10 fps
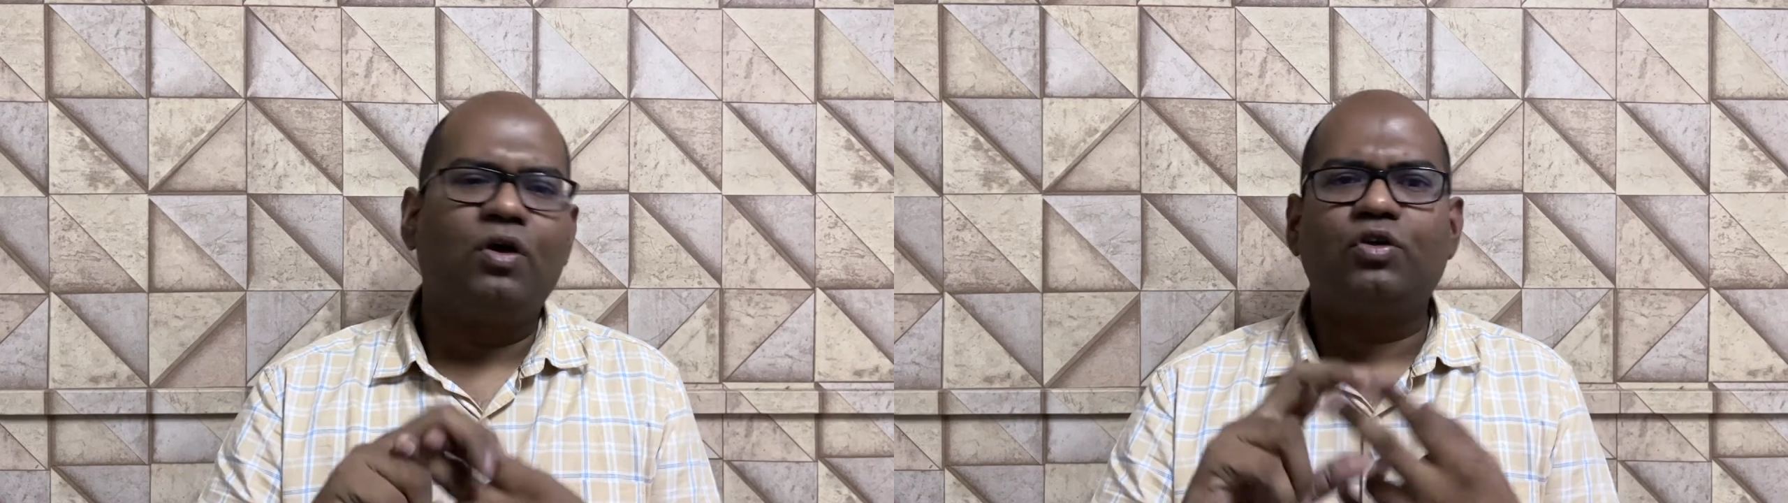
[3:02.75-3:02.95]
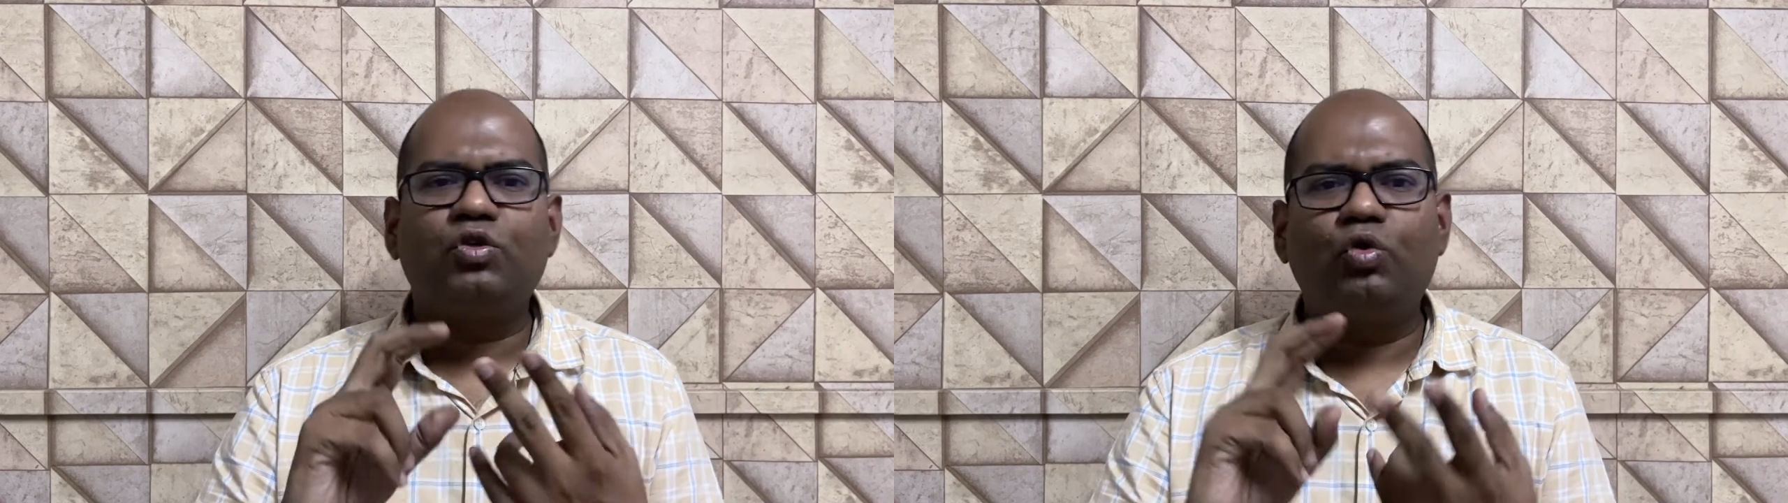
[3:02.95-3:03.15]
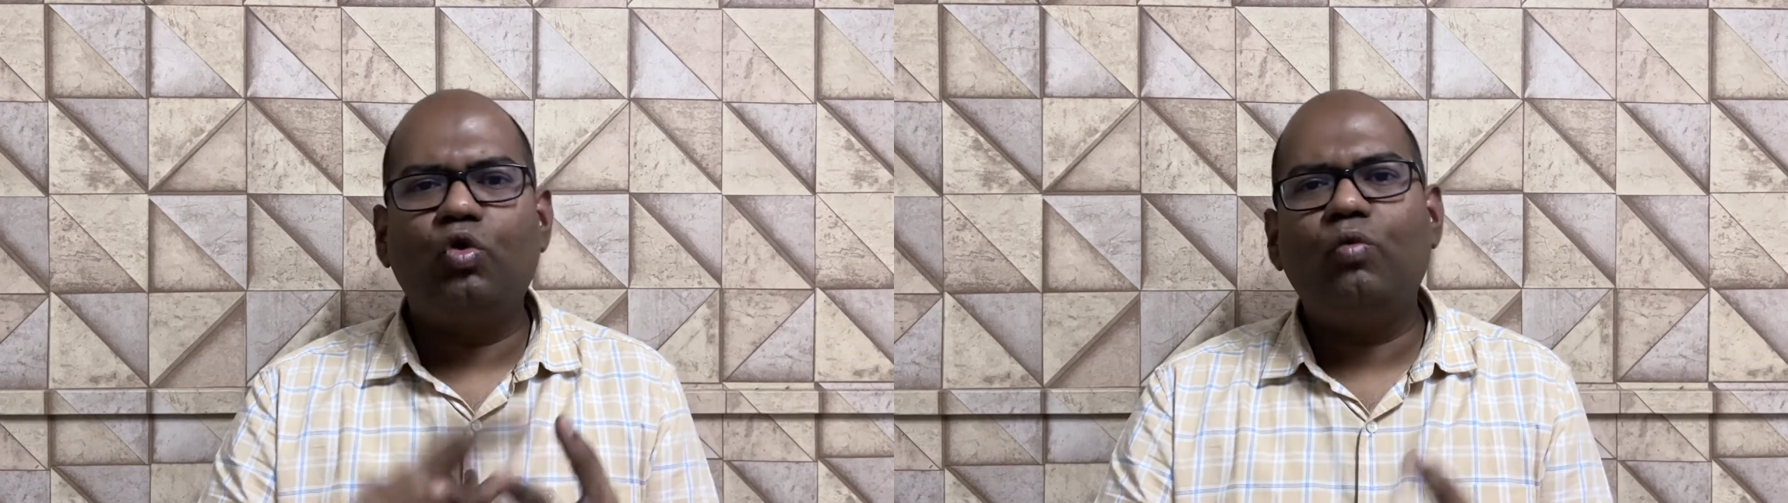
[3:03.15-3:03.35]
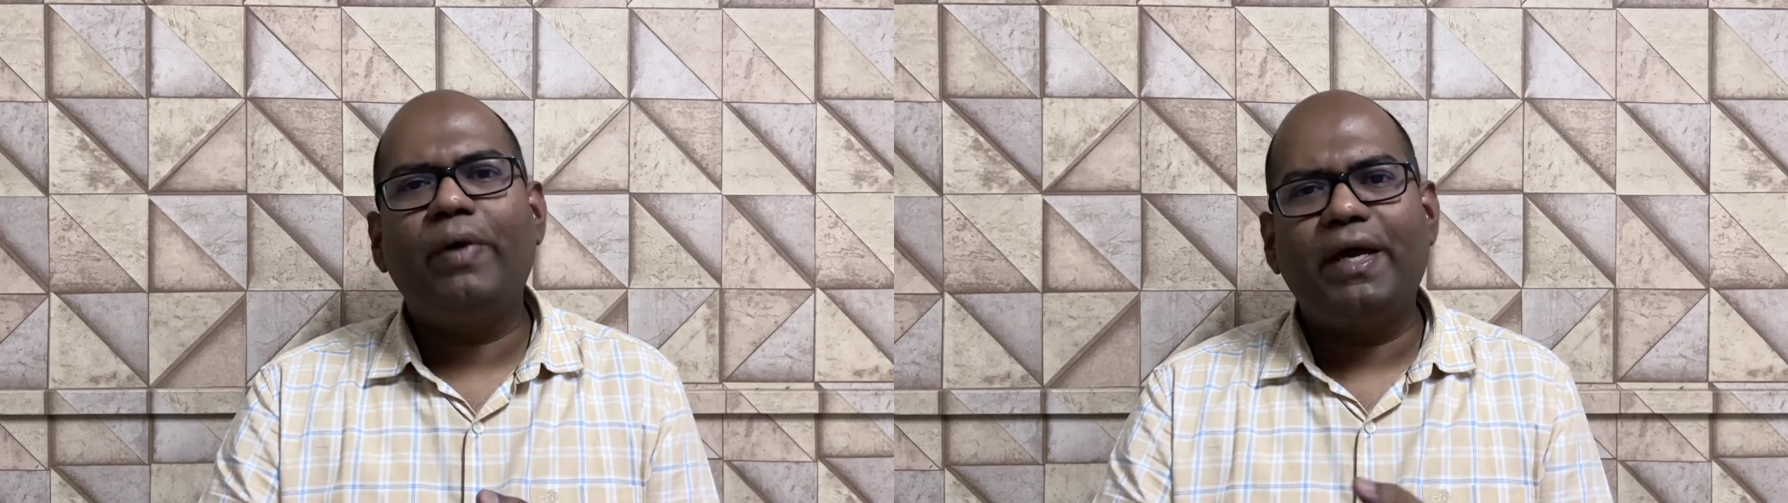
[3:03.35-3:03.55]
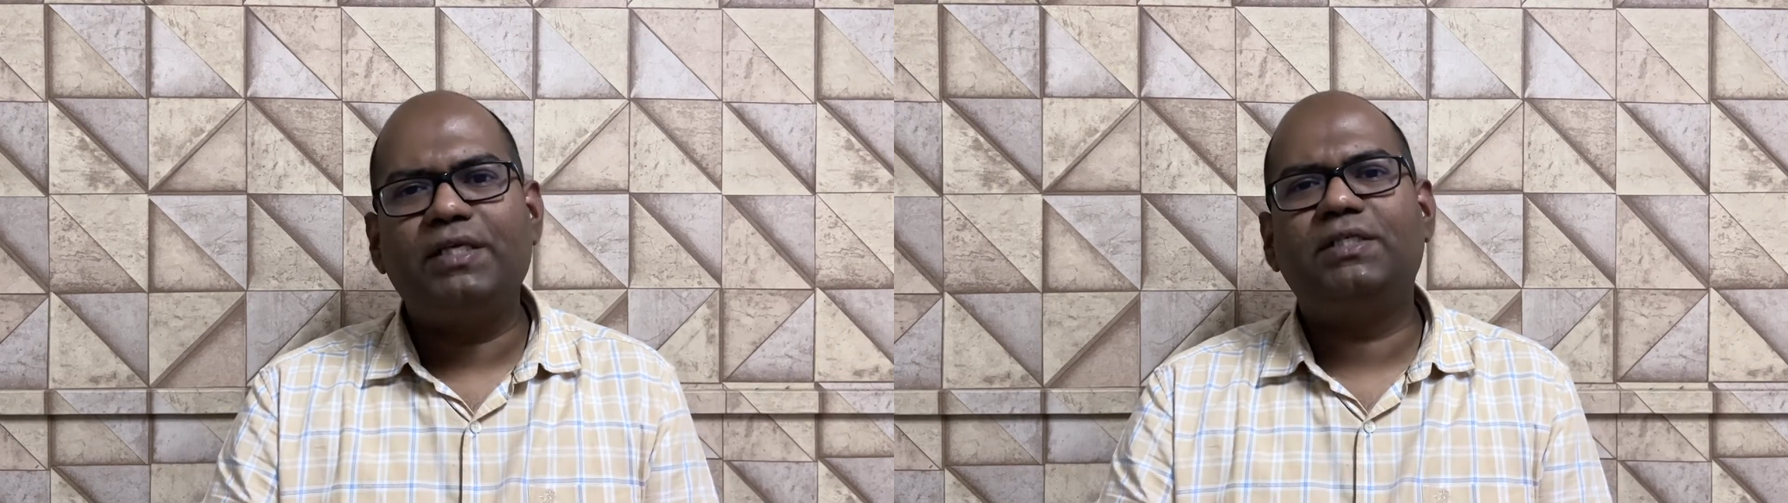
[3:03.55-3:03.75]
So two
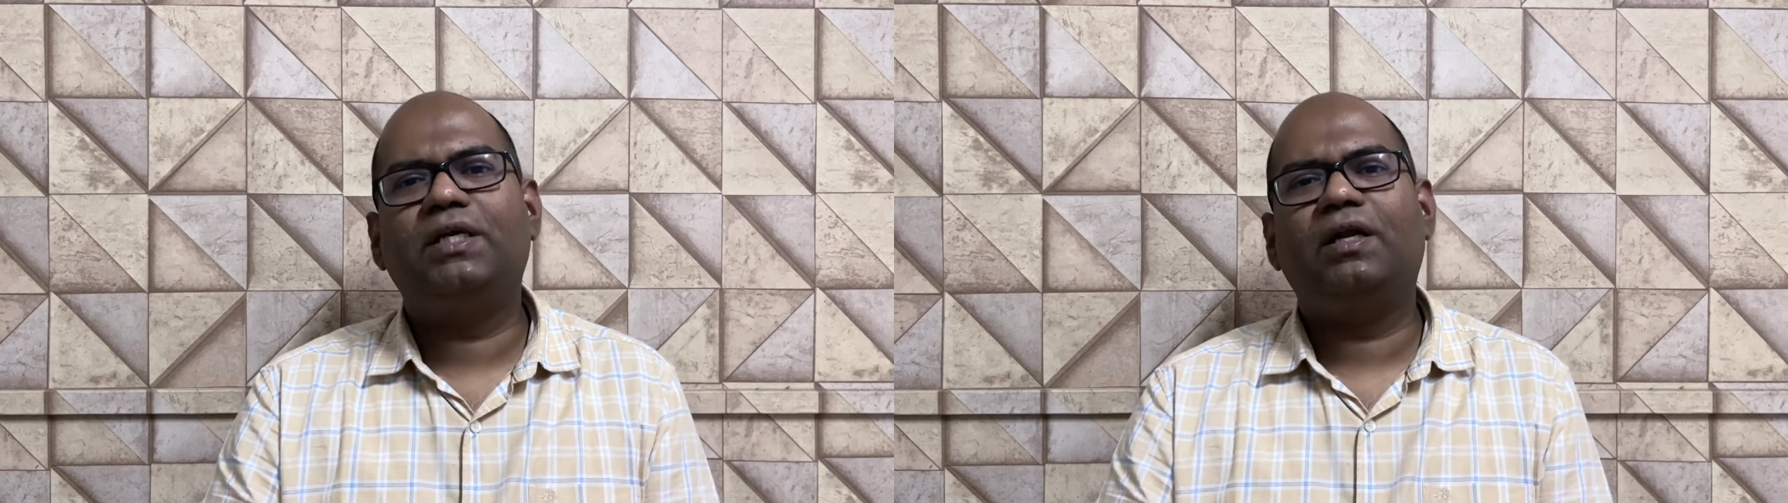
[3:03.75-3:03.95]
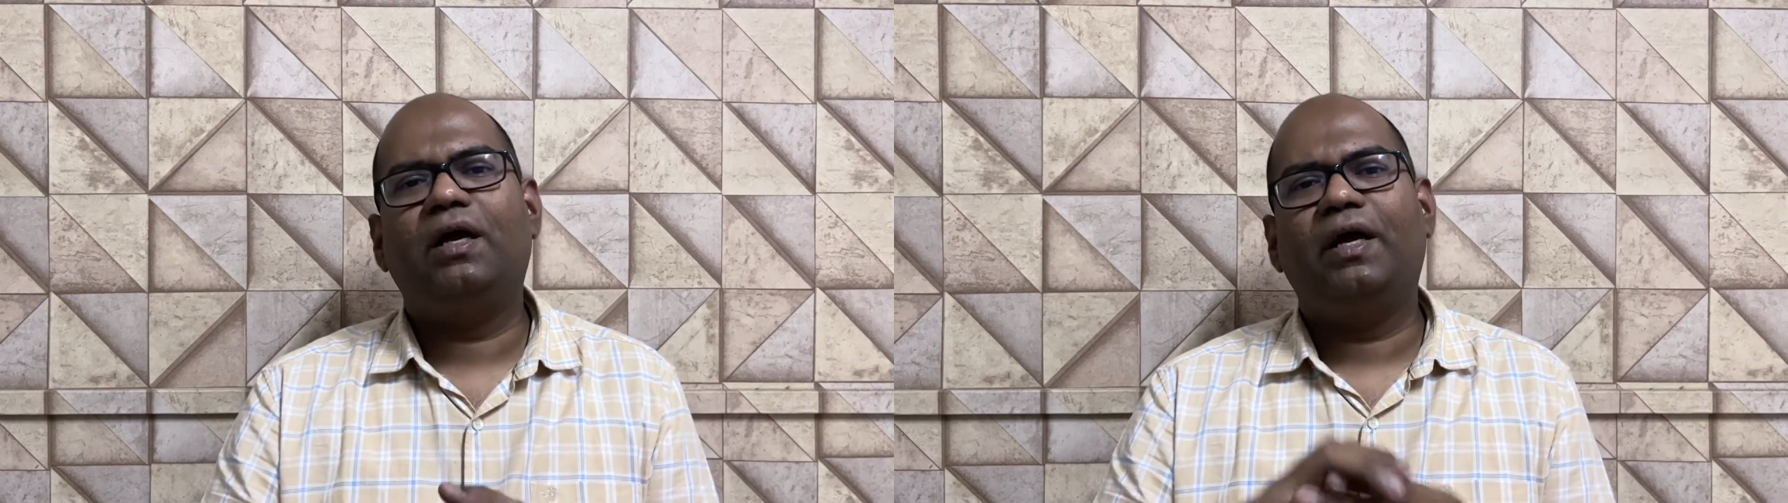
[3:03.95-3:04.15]
major